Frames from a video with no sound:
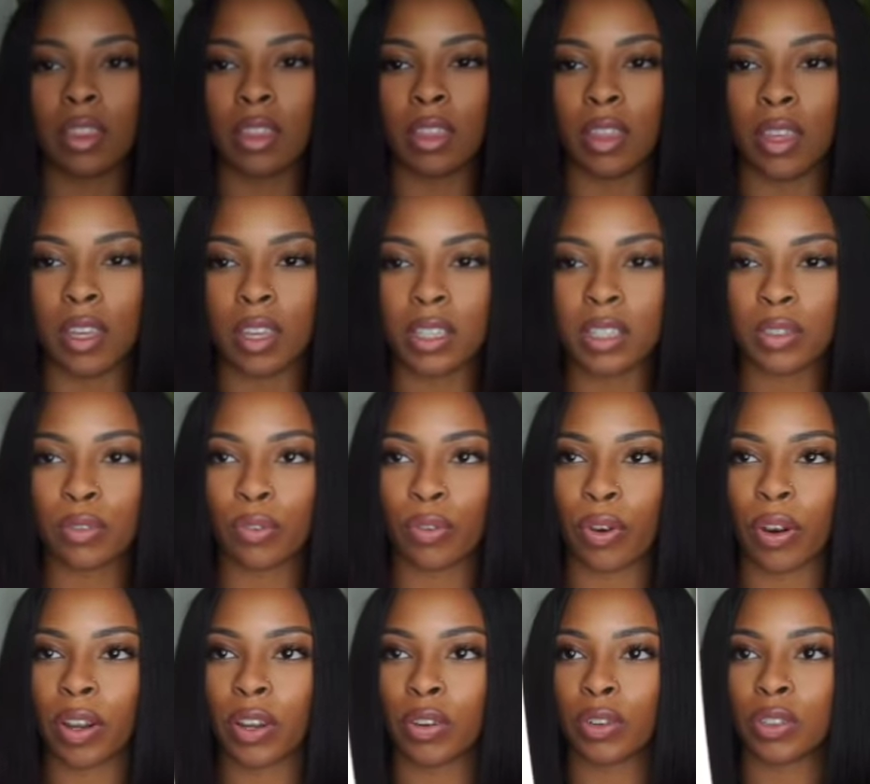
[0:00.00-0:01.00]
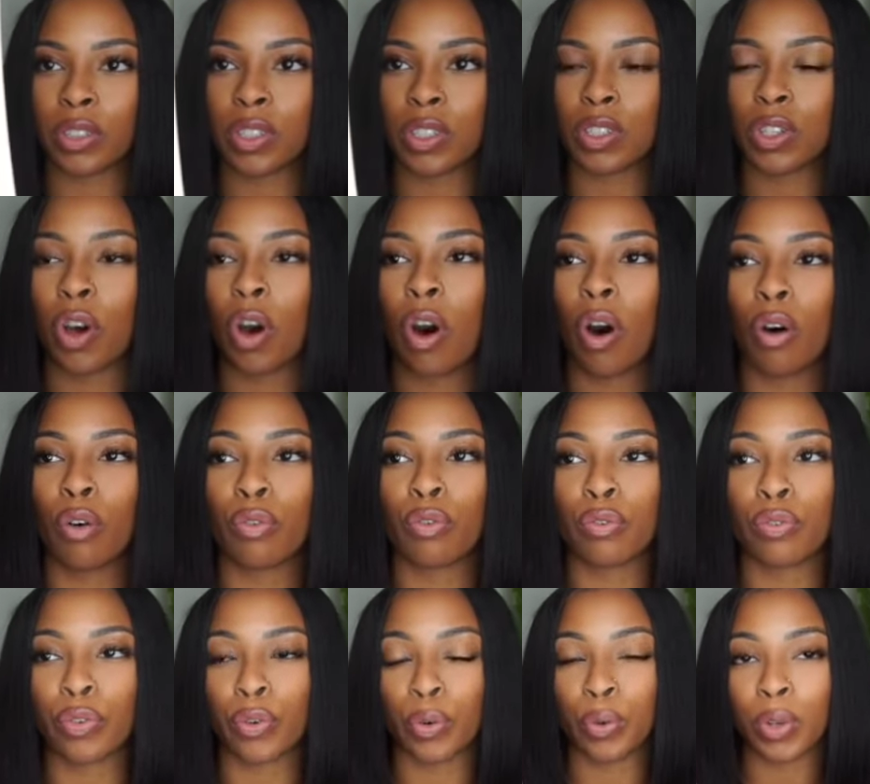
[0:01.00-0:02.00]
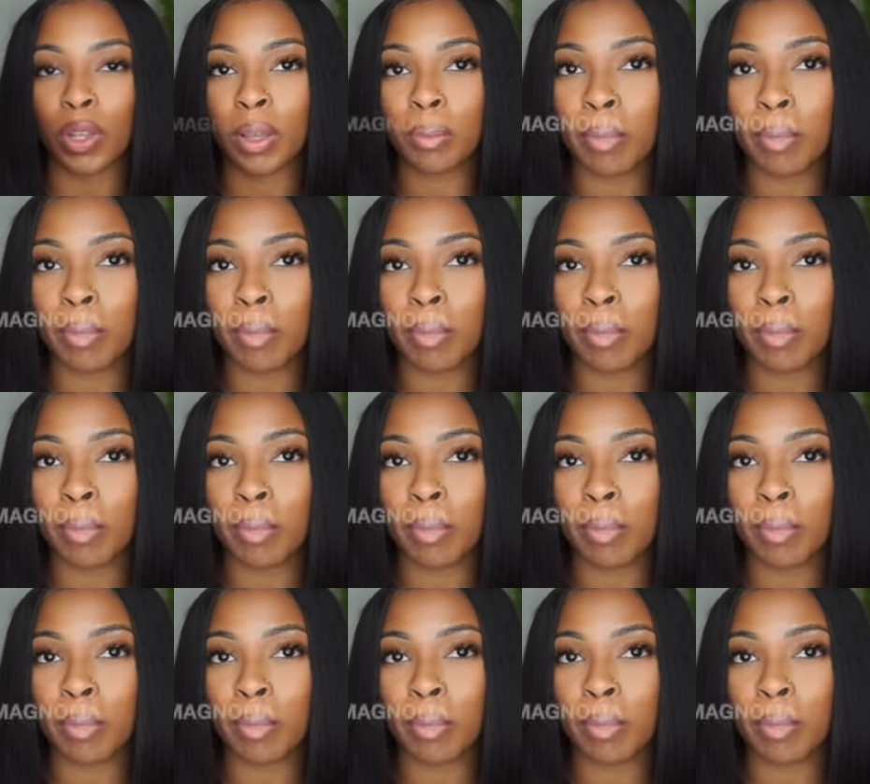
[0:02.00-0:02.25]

This fragrance is called Fruity